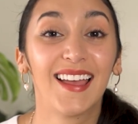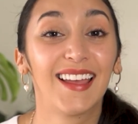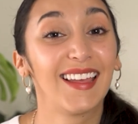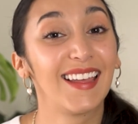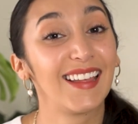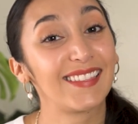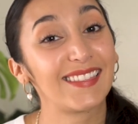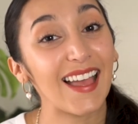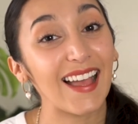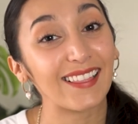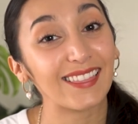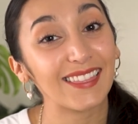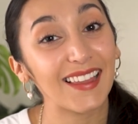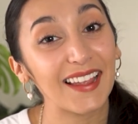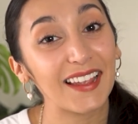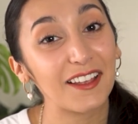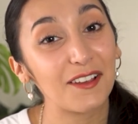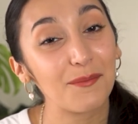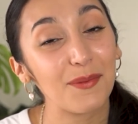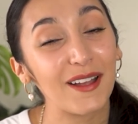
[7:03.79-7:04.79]
hit that
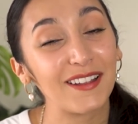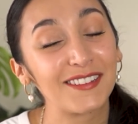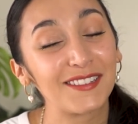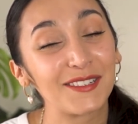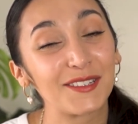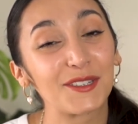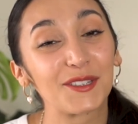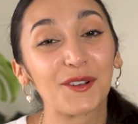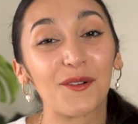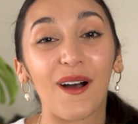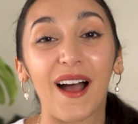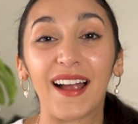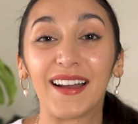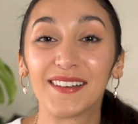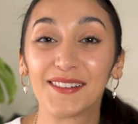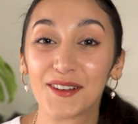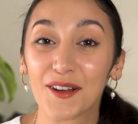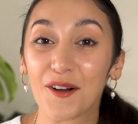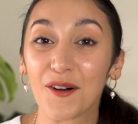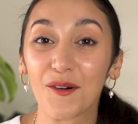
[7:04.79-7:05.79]
like button so I
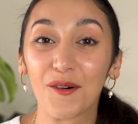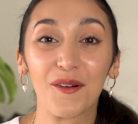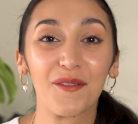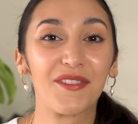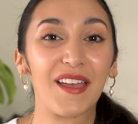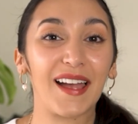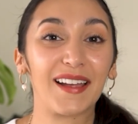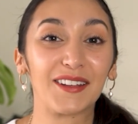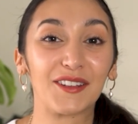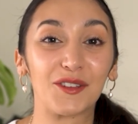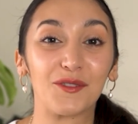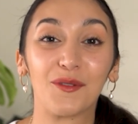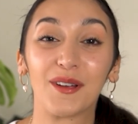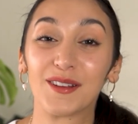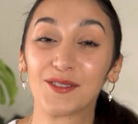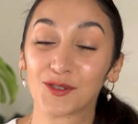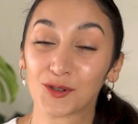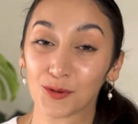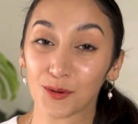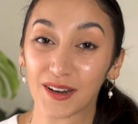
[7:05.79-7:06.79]
know that you
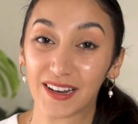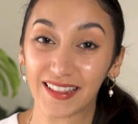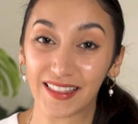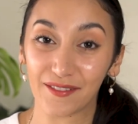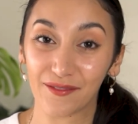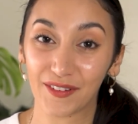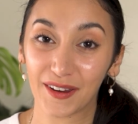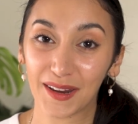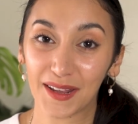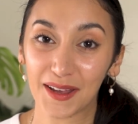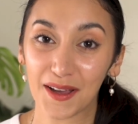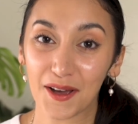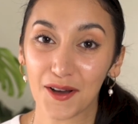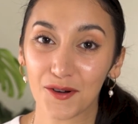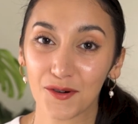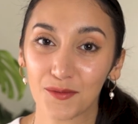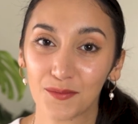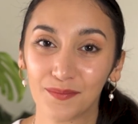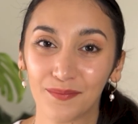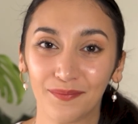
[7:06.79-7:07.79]
enjoyed the video.